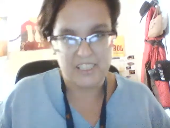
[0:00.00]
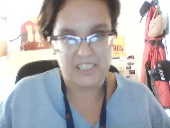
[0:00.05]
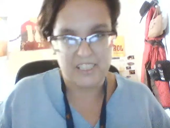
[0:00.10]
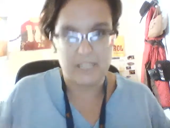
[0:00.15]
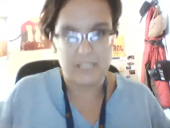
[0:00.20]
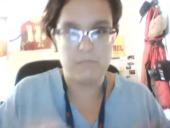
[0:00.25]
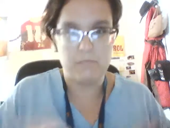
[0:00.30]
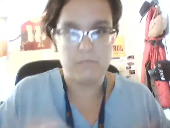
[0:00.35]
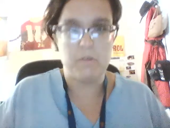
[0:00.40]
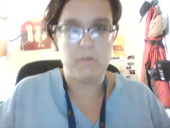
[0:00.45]
I
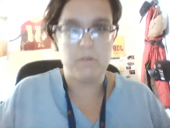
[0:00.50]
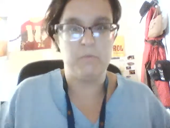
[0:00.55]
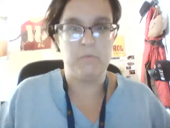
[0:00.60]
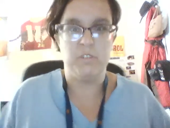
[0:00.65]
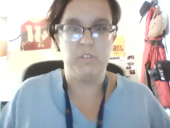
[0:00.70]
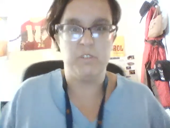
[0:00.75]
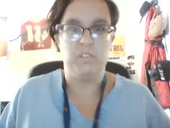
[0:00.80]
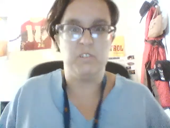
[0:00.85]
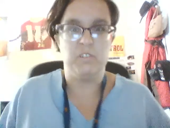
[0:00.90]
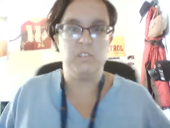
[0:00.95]
remember
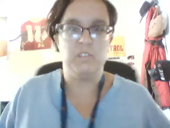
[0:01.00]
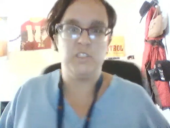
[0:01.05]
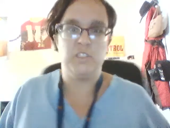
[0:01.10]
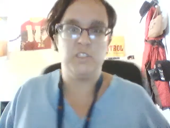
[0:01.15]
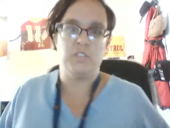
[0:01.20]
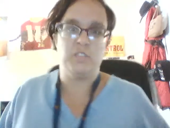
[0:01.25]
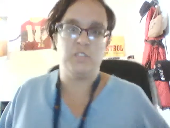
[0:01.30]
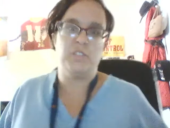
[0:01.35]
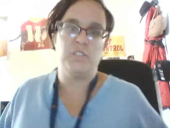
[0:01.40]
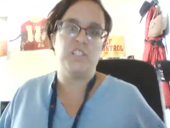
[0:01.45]
an old
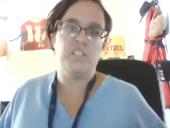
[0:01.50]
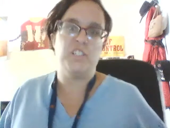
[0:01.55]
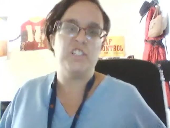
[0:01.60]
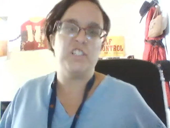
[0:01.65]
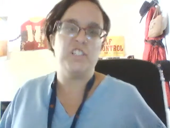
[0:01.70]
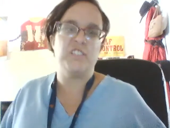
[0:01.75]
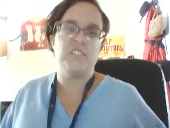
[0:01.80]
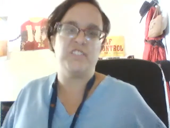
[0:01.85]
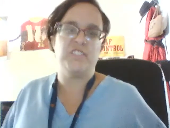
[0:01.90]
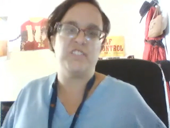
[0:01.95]

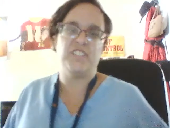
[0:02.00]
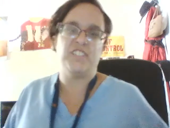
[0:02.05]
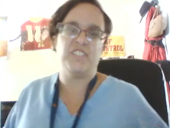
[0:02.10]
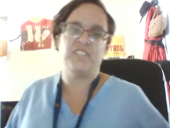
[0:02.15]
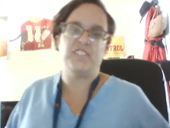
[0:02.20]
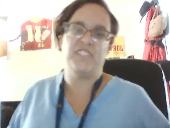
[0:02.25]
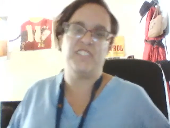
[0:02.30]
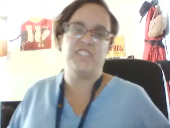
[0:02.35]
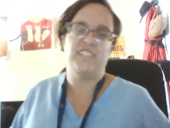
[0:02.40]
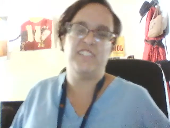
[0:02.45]
sociology professor
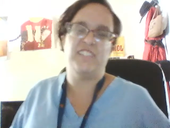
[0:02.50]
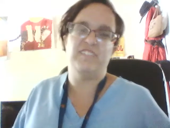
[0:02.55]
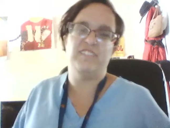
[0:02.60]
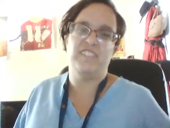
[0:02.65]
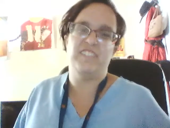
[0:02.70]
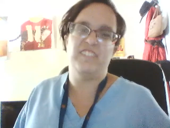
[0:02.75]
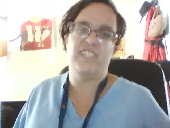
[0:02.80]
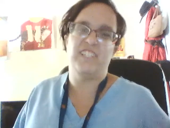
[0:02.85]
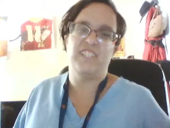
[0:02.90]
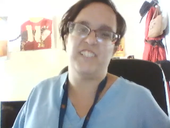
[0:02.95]
telling
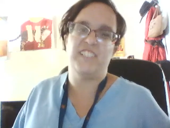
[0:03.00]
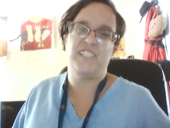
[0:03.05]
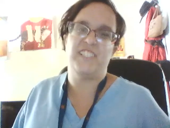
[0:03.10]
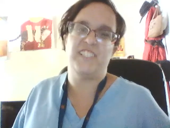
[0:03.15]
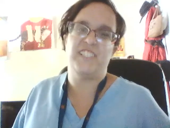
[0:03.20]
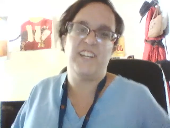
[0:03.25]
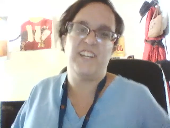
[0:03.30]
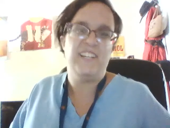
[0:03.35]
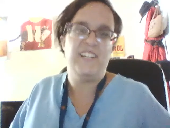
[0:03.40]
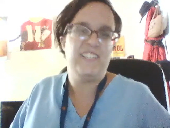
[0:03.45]
us
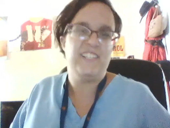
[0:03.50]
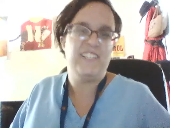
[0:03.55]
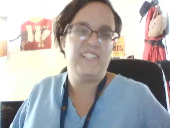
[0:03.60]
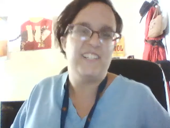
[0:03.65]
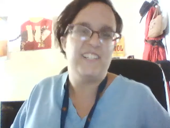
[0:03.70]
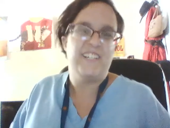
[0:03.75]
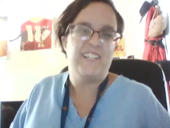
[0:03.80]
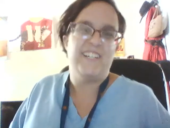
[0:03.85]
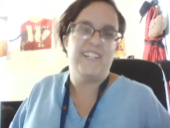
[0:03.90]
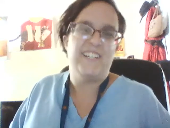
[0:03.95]
that,
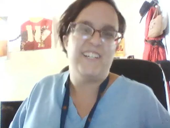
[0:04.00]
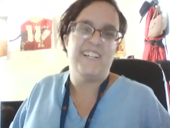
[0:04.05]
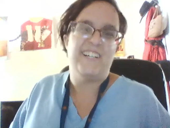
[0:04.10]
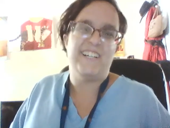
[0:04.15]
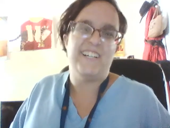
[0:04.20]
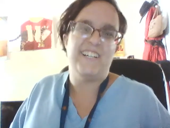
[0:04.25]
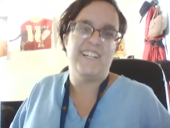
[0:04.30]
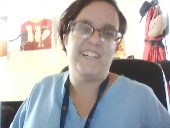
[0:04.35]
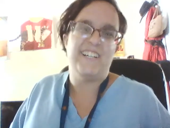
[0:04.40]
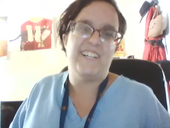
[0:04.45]

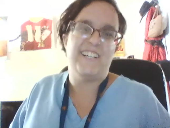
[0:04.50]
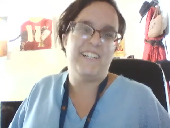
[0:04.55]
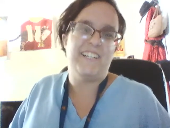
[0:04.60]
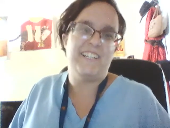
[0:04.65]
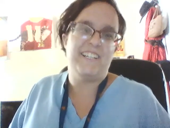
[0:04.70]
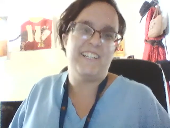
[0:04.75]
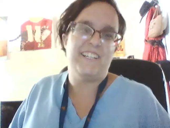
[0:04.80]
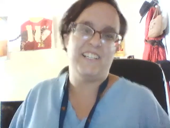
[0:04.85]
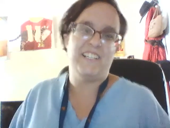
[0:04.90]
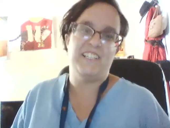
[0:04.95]

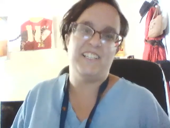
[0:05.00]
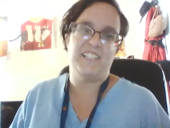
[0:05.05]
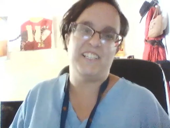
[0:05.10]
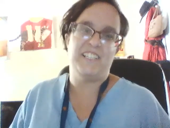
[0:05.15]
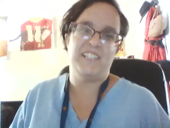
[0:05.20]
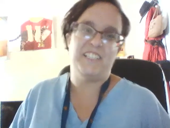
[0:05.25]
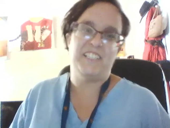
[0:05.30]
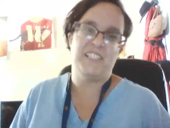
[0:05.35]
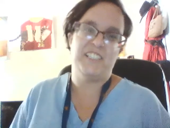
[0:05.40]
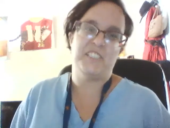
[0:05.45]
and
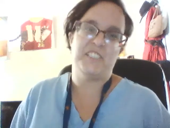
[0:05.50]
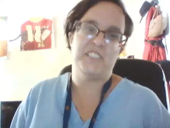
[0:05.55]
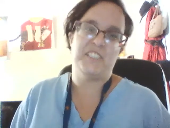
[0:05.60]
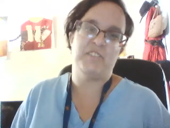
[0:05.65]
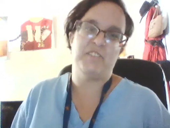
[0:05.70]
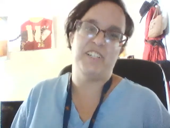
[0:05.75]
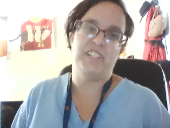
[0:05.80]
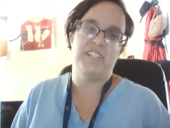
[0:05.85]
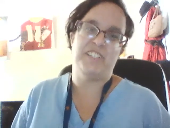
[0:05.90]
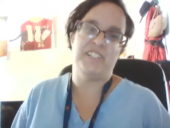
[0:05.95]
I
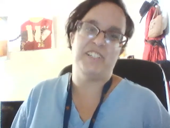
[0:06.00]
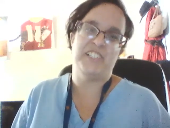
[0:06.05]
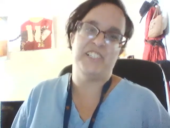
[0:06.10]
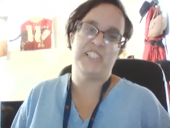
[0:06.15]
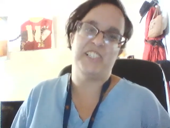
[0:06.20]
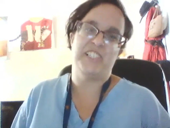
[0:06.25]
swear, the